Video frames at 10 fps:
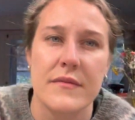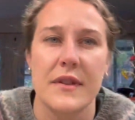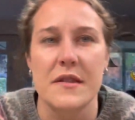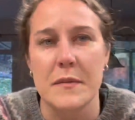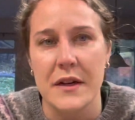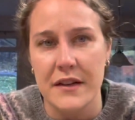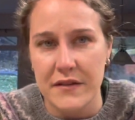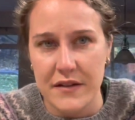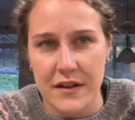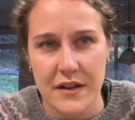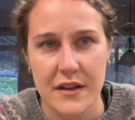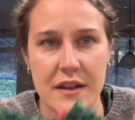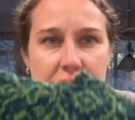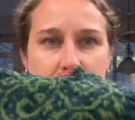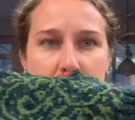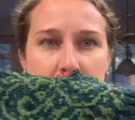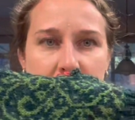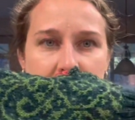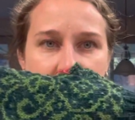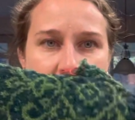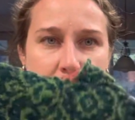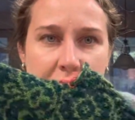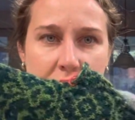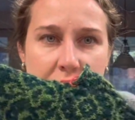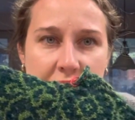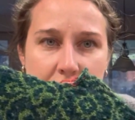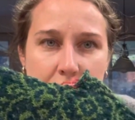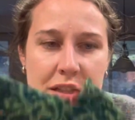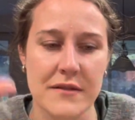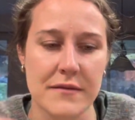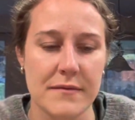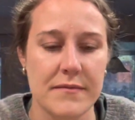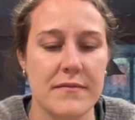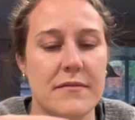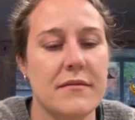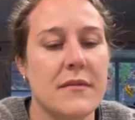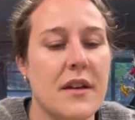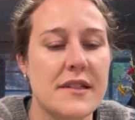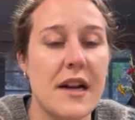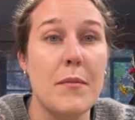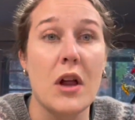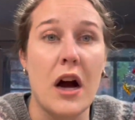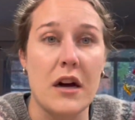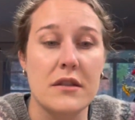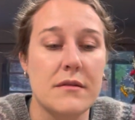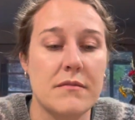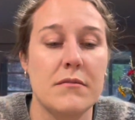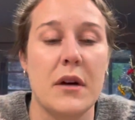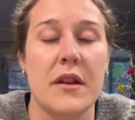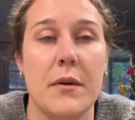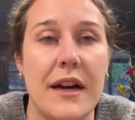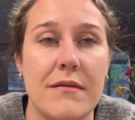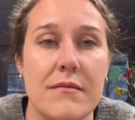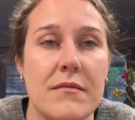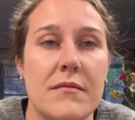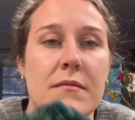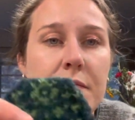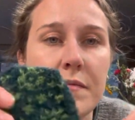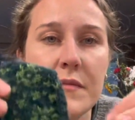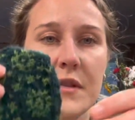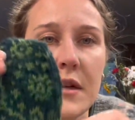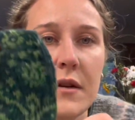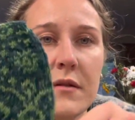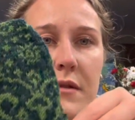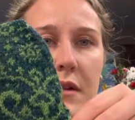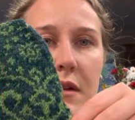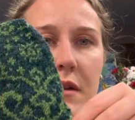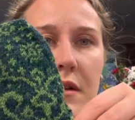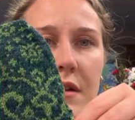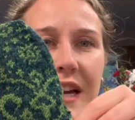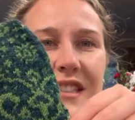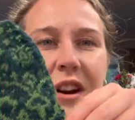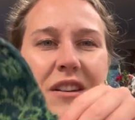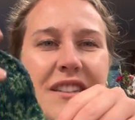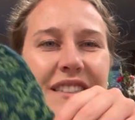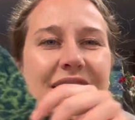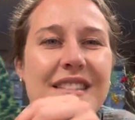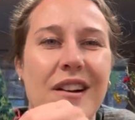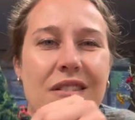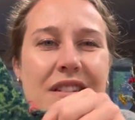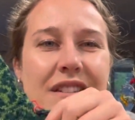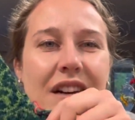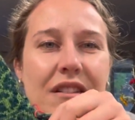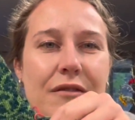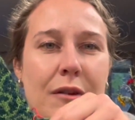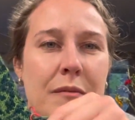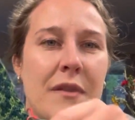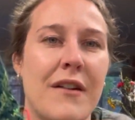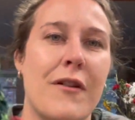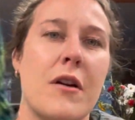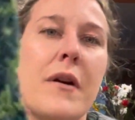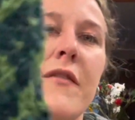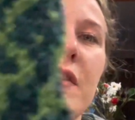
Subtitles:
that's my mitten. That's my irregular mitten. It's not blocked, by the way. So it's hard to tell from that far away. If